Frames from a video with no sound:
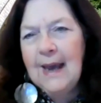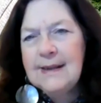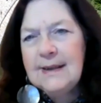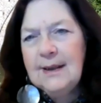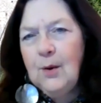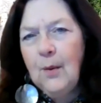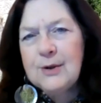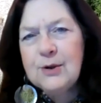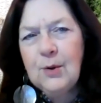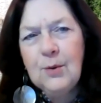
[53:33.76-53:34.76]
Excellent
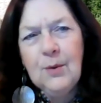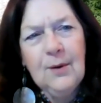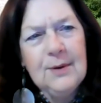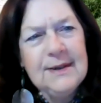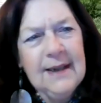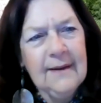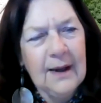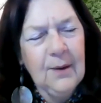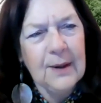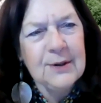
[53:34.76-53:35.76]
question. Who, who said
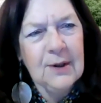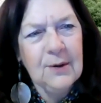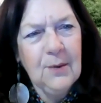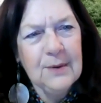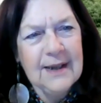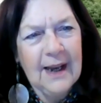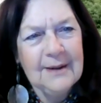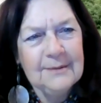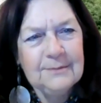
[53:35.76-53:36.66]
that question? Who was that?